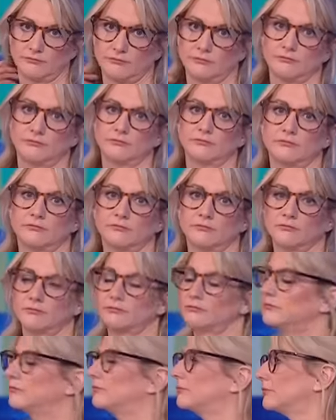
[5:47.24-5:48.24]

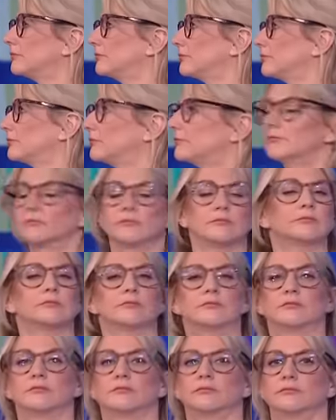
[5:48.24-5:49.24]

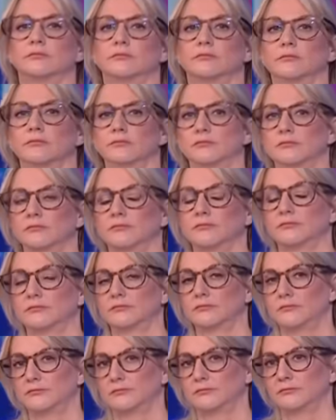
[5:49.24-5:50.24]

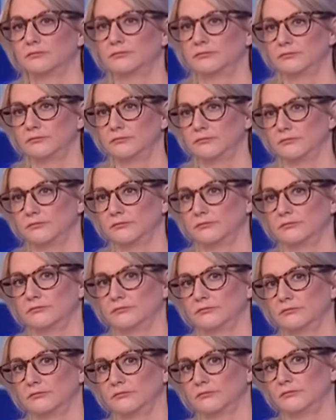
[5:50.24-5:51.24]

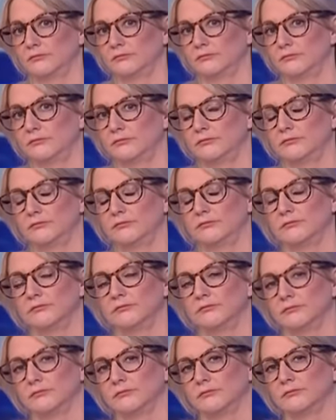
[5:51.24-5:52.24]

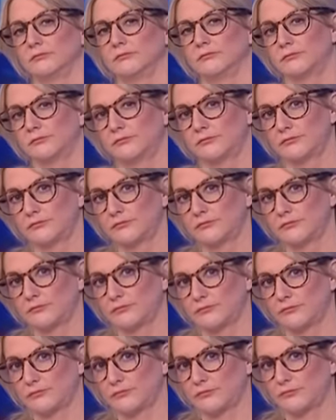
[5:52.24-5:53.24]

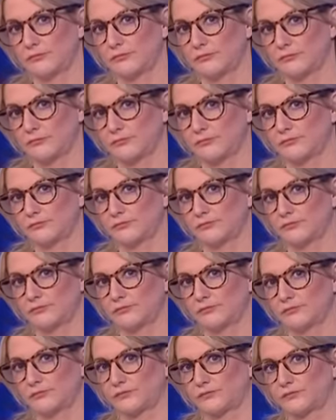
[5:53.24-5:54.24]

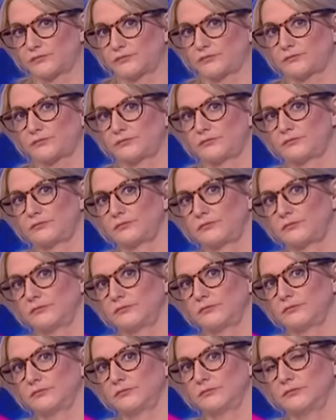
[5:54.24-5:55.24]
(not speaking)